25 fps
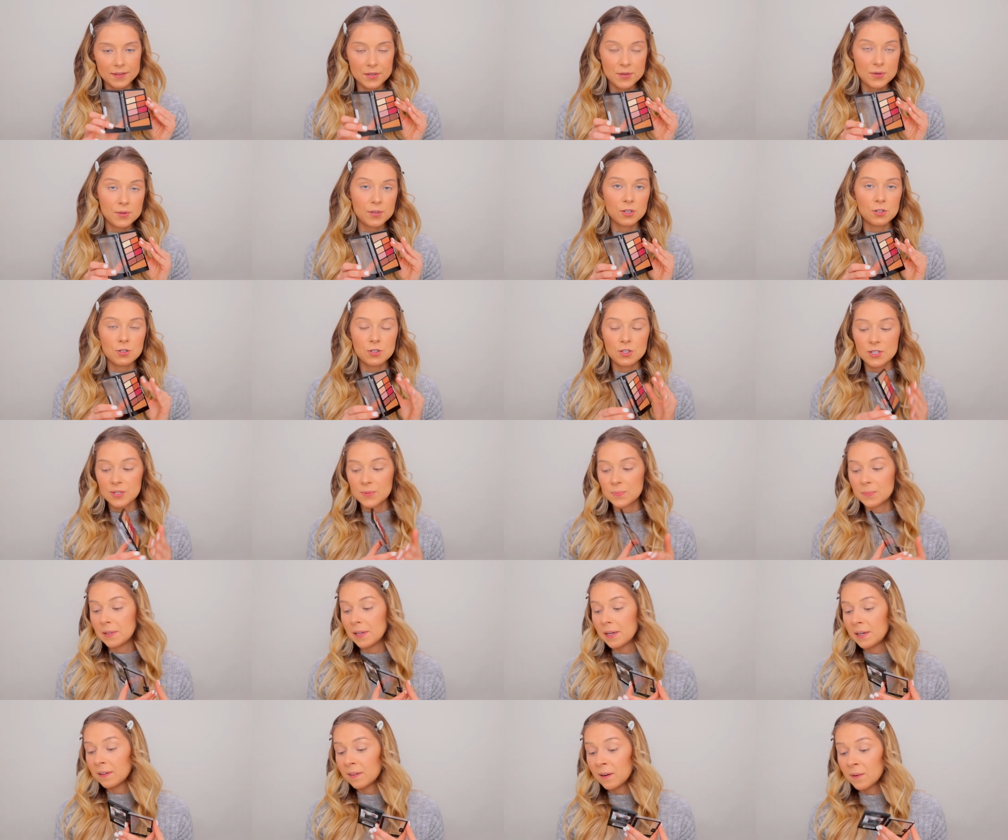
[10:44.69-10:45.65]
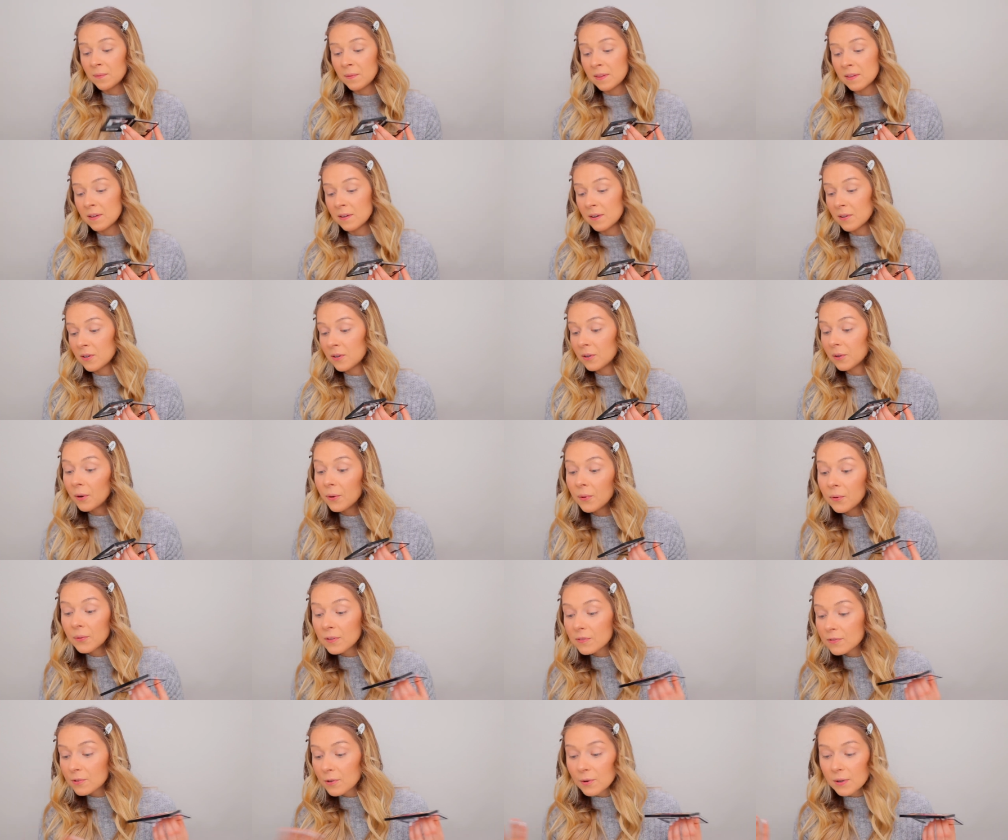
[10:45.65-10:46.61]
You can just play around with it on your
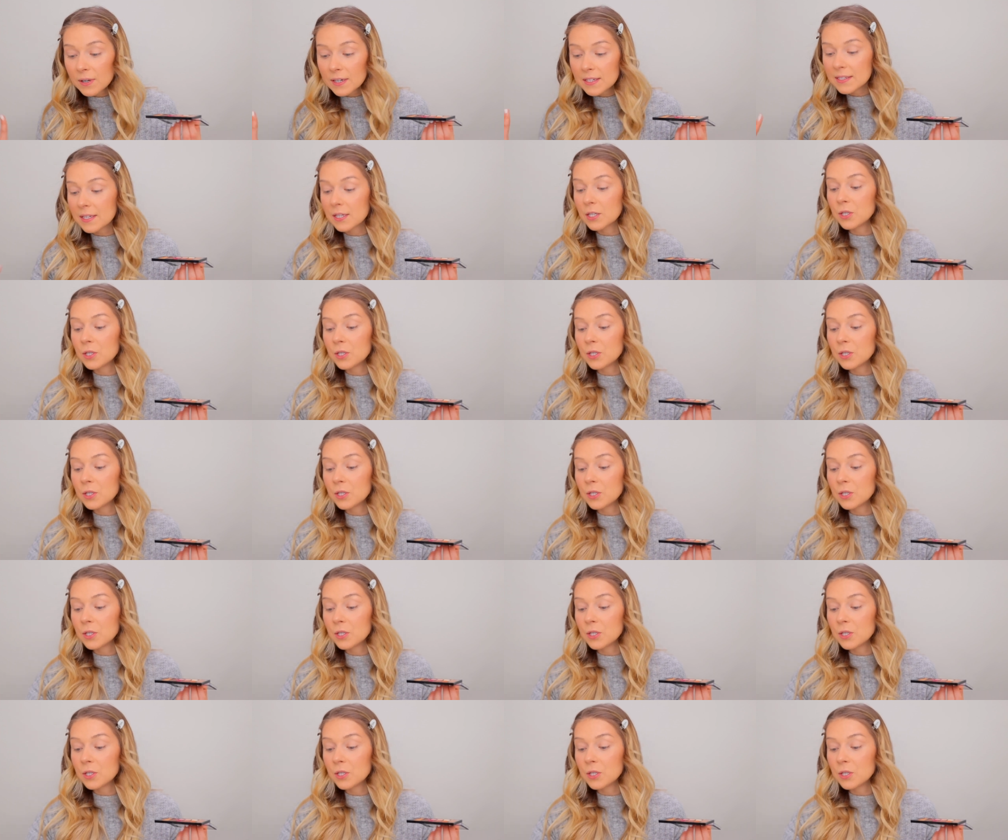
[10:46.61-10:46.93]
own, of course,